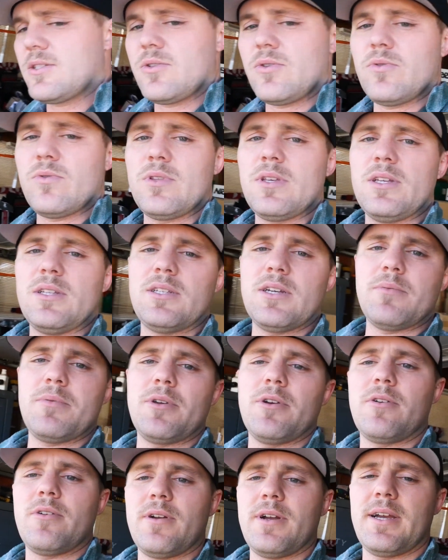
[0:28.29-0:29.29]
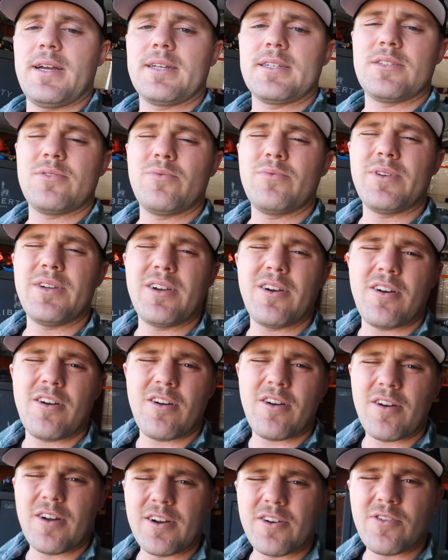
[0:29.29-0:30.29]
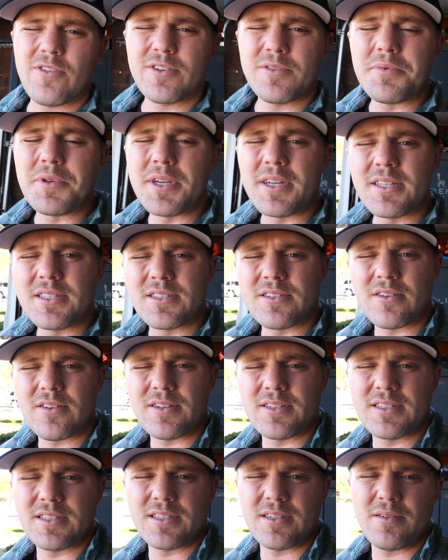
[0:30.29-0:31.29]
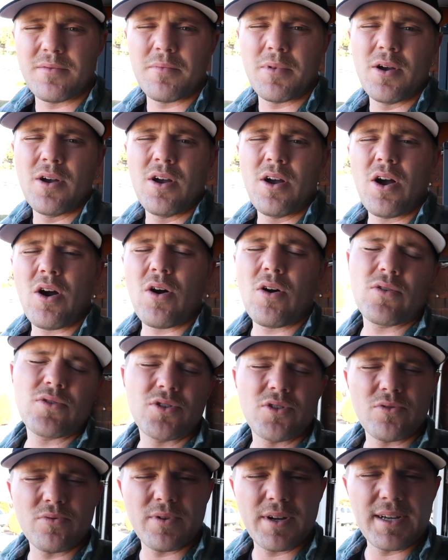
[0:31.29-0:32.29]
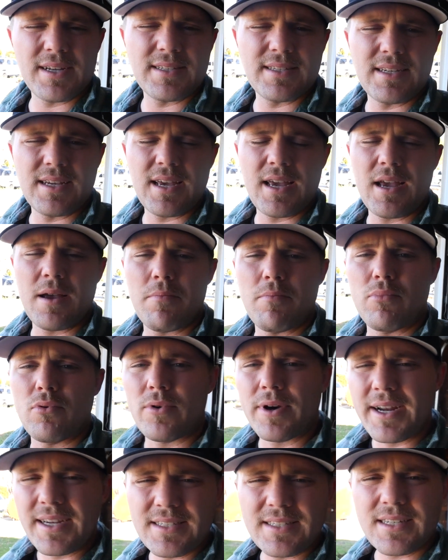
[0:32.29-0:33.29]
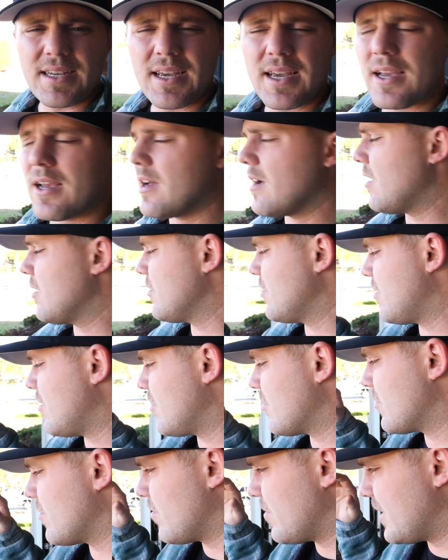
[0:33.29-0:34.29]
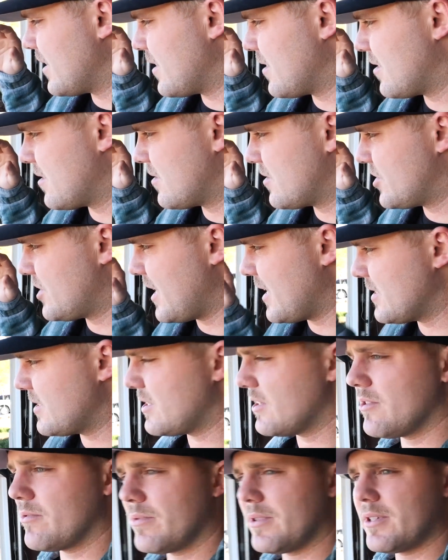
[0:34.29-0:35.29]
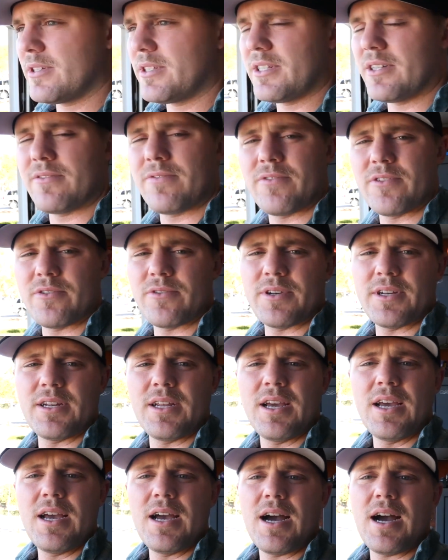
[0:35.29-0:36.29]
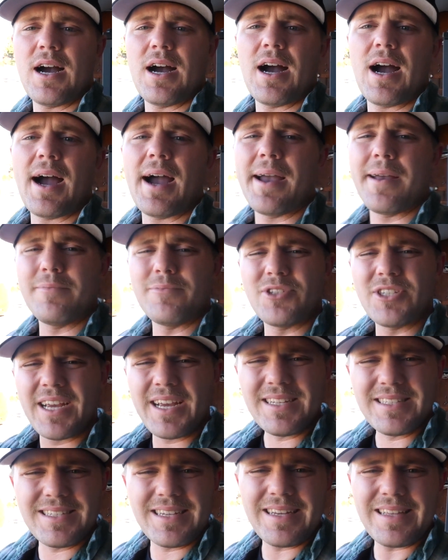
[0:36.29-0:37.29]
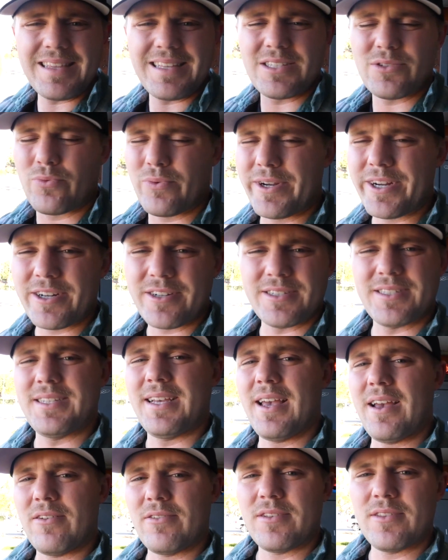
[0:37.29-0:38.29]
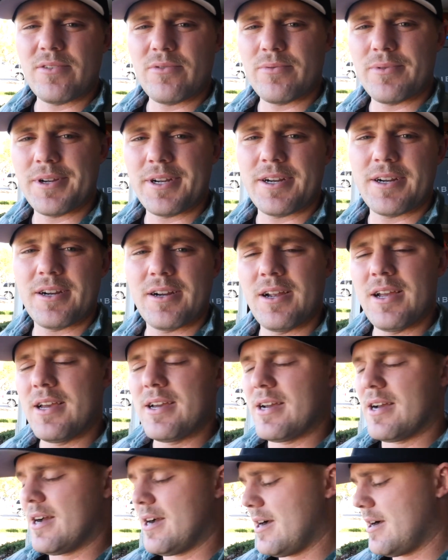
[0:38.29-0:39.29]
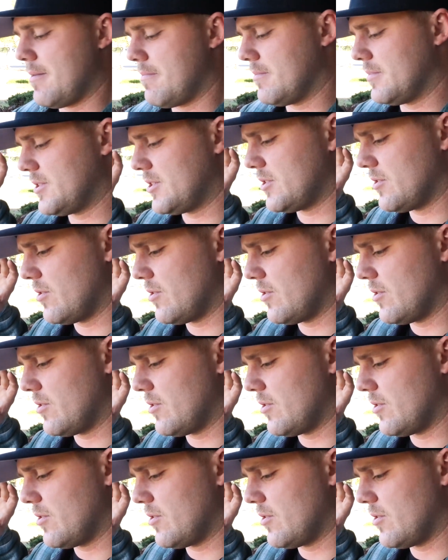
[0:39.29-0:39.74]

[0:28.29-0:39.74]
to the WRX. We are going to be installing some ultra racing bracing along with changing the rear diff fluid. I am chasing this weird sound in the rear, I've